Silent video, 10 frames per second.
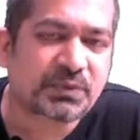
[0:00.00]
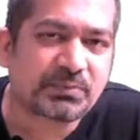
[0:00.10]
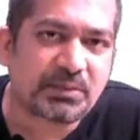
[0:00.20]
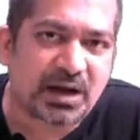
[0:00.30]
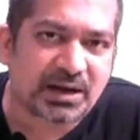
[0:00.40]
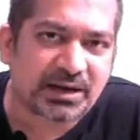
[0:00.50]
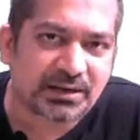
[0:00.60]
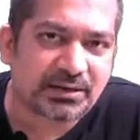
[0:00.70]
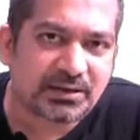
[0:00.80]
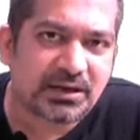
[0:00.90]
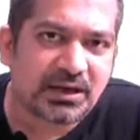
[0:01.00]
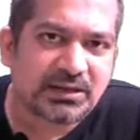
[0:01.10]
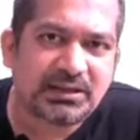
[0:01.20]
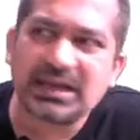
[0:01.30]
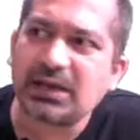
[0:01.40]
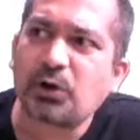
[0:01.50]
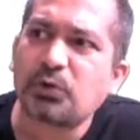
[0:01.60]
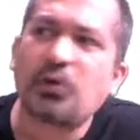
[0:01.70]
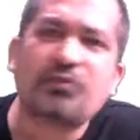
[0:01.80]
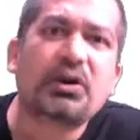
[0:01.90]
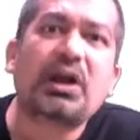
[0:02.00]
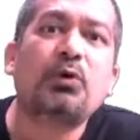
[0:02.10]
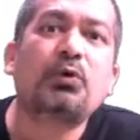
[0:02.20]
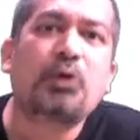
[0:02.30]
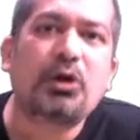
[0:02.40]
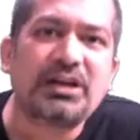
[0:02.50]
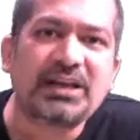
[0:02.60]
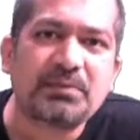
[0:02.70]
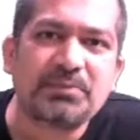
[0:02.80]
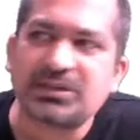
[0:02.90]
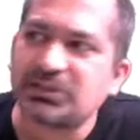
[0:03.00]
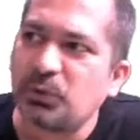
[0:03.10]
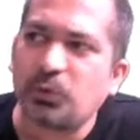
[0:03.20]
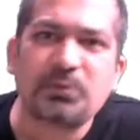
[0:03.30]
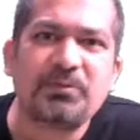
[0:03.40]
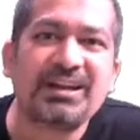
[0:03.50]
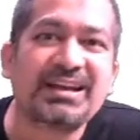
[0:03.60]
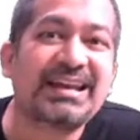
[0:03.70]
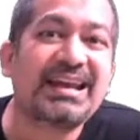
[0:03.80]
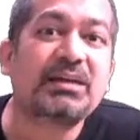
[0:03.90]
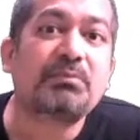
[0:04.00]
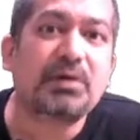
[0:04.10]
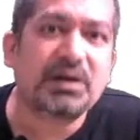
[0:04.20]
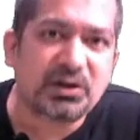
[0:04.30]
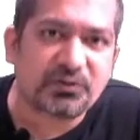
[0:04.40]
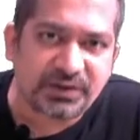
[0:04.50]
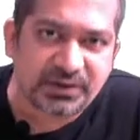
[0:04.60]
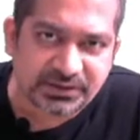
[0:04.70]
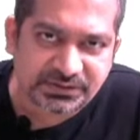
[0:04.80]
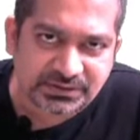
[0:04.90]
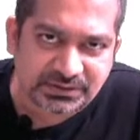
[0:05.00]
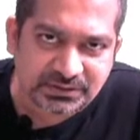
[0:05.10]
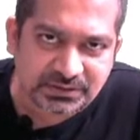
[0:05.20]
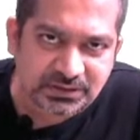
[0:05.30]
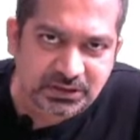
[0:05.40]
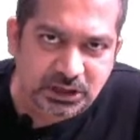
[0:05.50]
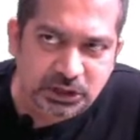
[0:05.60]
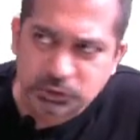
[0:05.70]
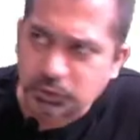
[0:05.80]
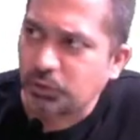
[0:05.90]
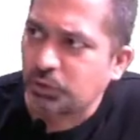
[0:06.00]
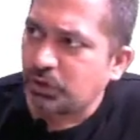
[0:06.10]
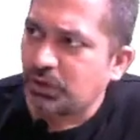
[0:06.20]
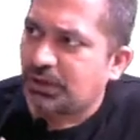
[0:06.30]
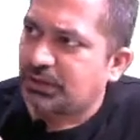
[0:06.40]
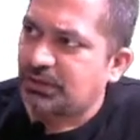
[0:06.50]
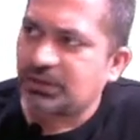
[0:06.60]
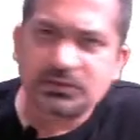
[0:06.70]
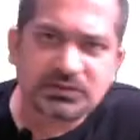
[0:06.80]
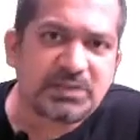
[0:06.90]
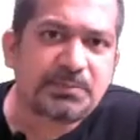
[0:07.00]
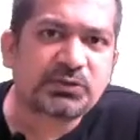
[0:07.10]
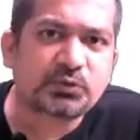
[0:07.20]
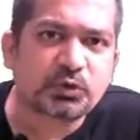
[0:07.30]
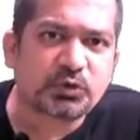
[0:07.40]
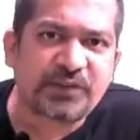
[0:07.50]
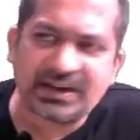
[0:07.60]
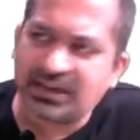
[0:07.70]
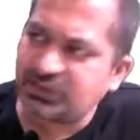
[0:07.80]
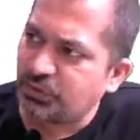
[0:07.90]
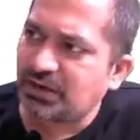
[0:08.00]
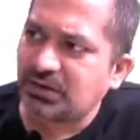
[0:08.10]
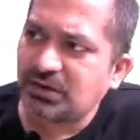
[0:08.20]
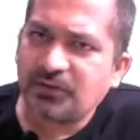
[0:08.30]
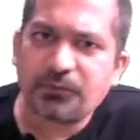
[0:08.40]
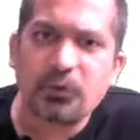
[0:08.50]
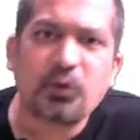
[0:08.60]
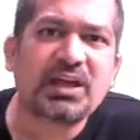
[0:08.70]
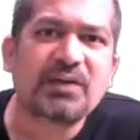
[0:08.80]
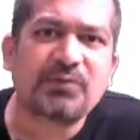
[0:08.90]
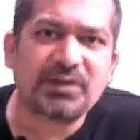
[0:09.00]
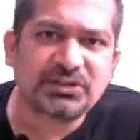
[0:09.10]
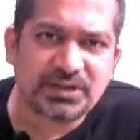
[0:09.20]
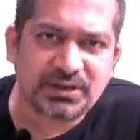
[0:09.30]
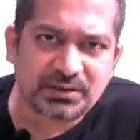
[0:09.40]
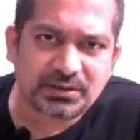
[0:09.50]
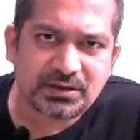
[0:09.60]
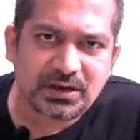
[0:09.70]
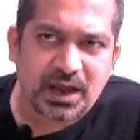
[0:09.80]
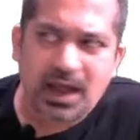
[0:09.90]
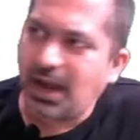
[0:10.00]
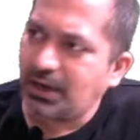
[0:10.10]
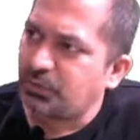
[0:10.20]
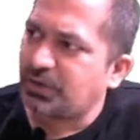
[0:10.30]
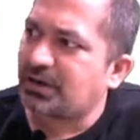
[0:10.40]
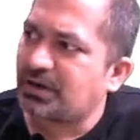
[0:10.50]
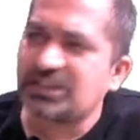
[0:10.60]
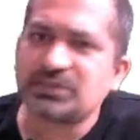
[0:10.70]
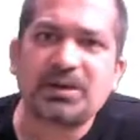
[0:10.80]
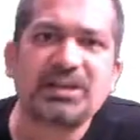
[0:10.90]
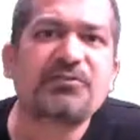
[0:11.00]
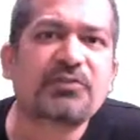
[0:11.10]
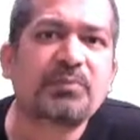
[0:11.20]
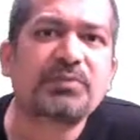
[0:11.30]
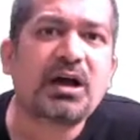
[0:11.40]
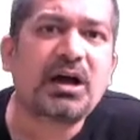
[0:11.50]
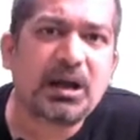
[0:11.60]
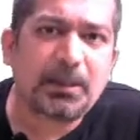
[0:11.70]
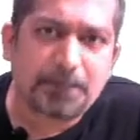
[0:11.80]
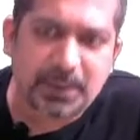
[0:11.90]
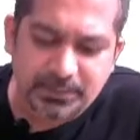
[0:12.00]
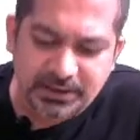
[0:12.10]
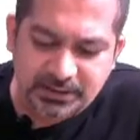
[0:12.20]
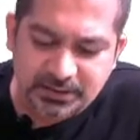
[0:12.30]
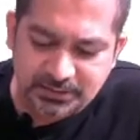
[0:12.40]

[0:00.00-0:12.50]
from the market, they cannot go for a loan all the time because loan will create a burden of interest. So the cheapest source of finance, you can float equity share and you can raise money from the public.